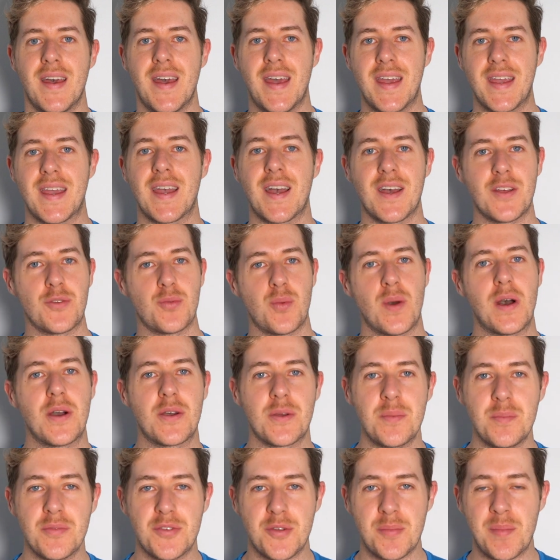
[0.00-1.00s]
Hey guys,
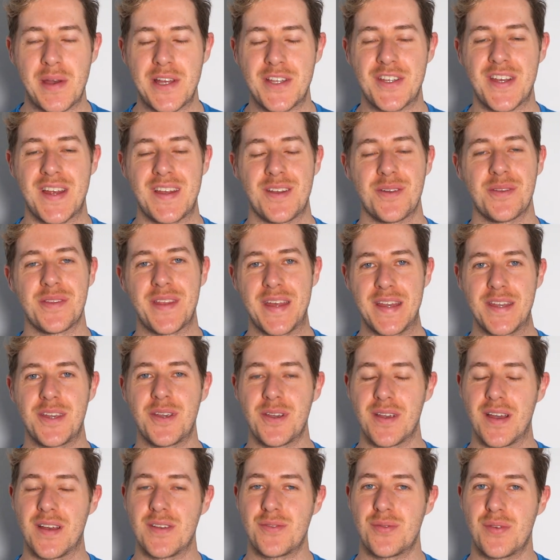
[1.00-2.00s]
welcome to my channel. Thank
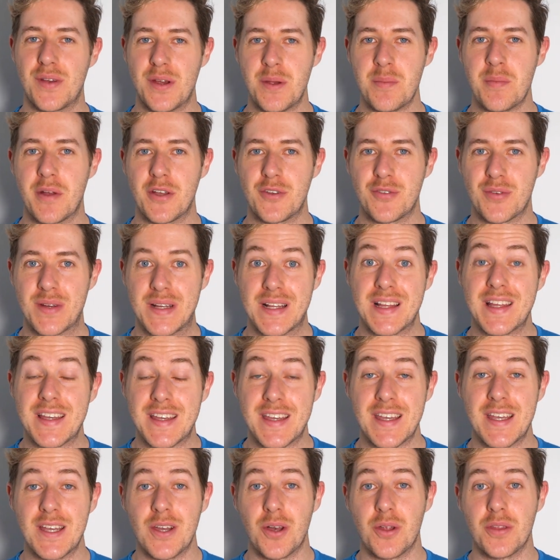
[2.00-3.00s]
you guys very much for
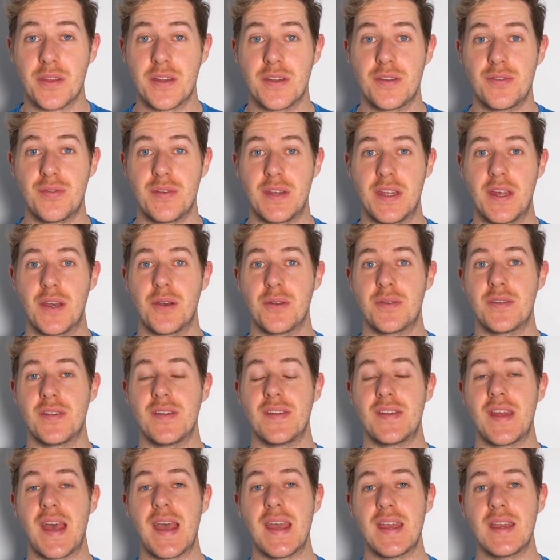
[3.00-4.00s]
clicking on this video.
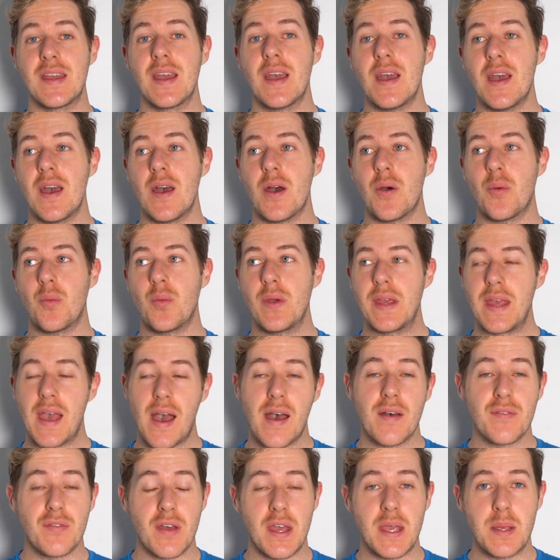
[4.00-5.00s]
Today we
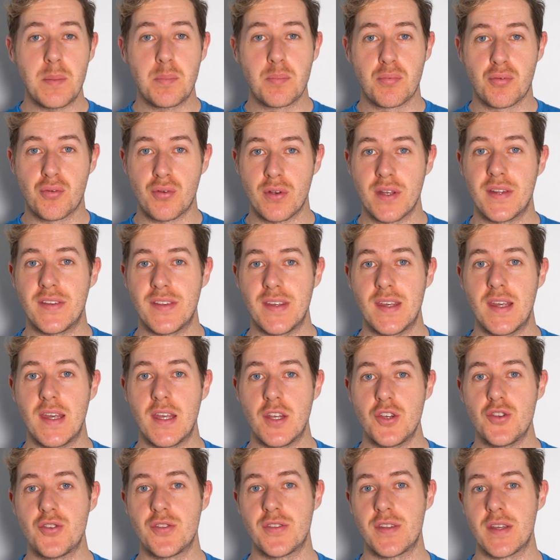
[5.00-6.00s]
have a pretty
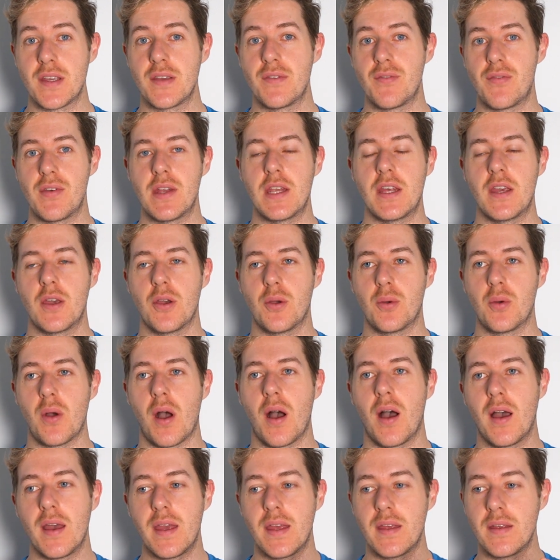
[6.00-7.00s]
interesting video.
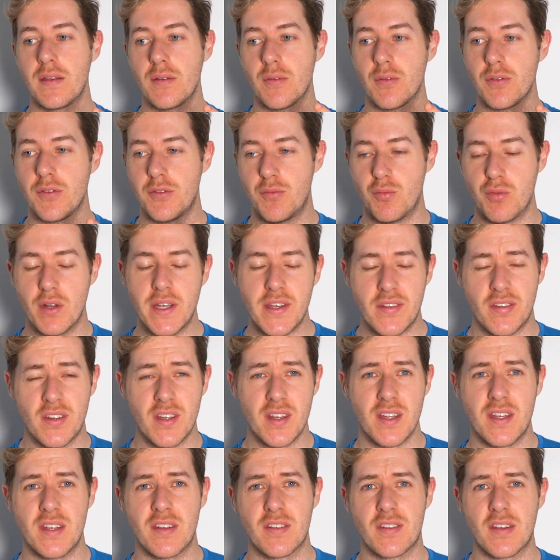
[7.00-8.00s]
I
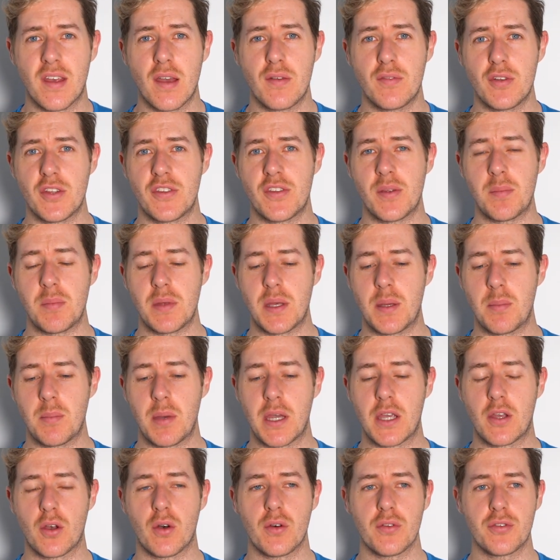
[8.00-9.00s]
recently discovered something in my
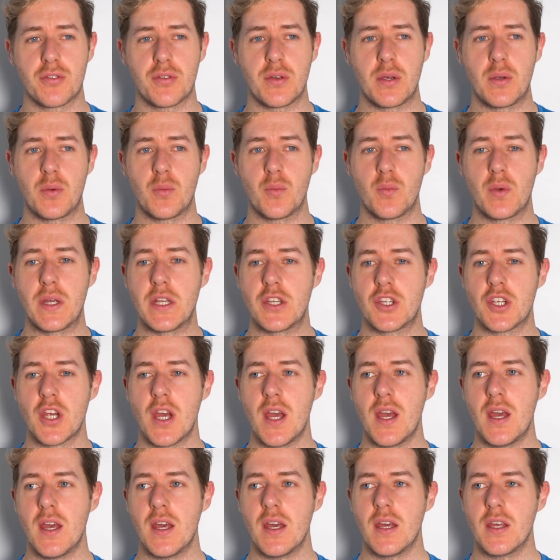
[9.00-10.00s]
golf swing which
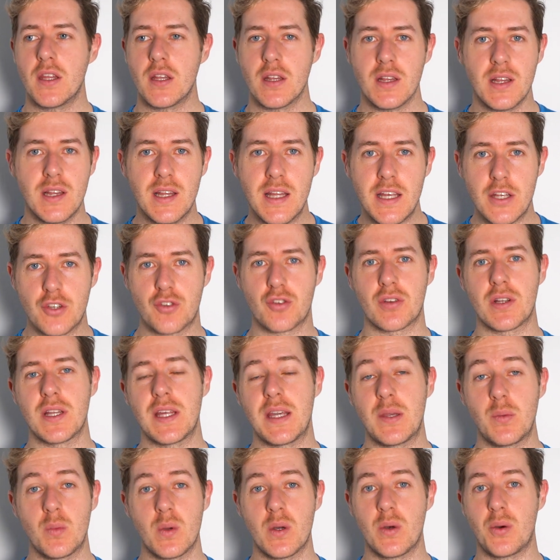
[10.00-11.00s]

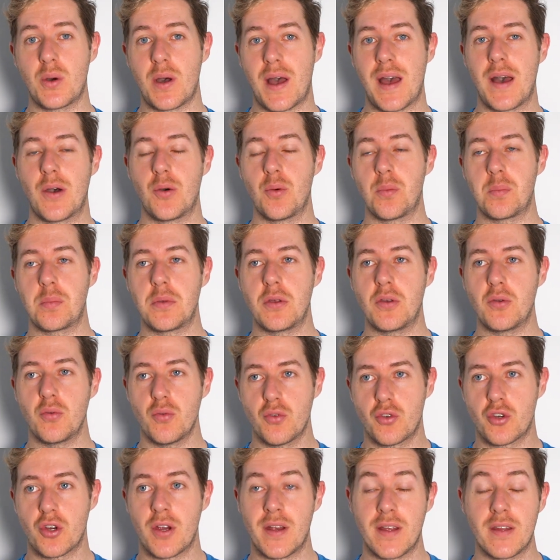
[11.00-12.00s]
literally will help you
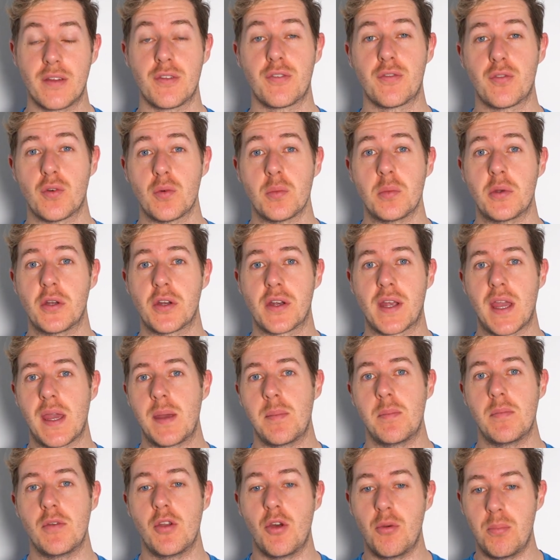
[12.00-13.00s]
transform your
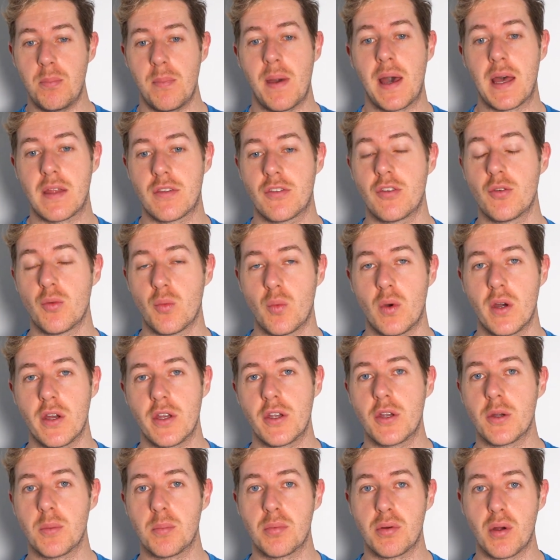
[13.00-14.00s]
game no matter what
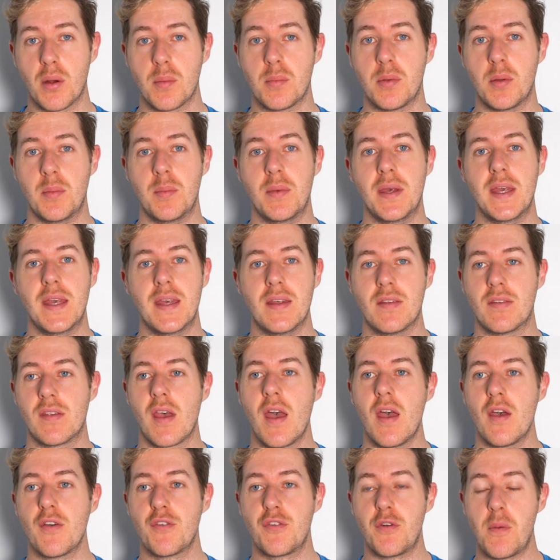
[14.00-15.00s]
your problem is.
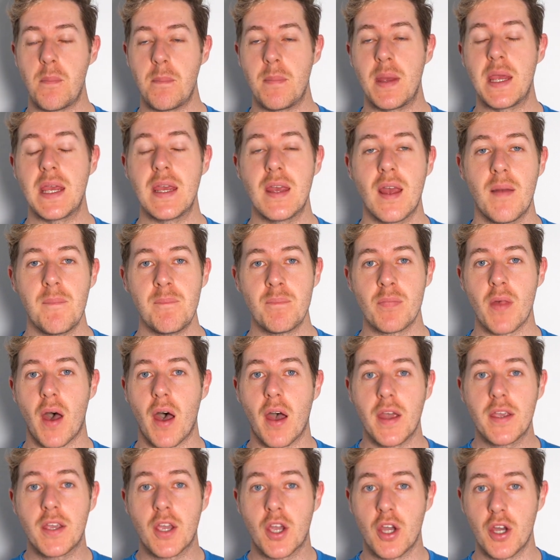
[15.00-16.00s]
For me,
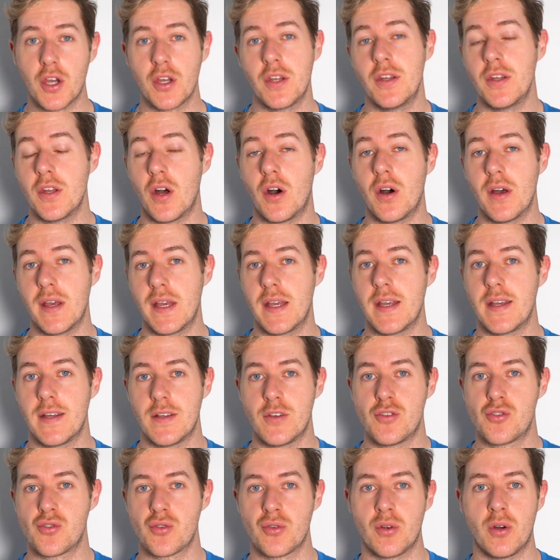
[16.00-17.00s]
I could not hit a
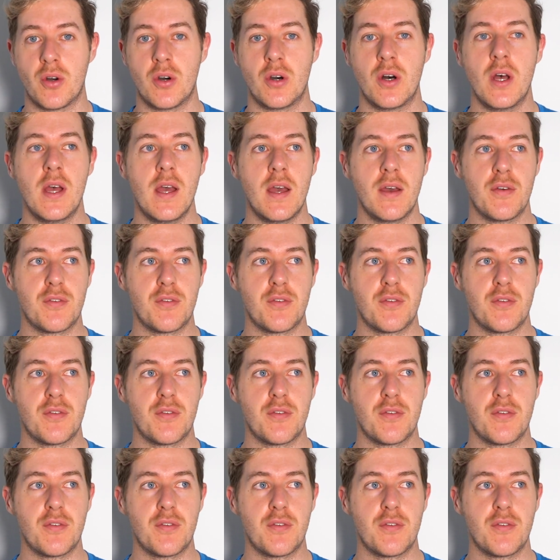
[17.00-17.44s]
draw.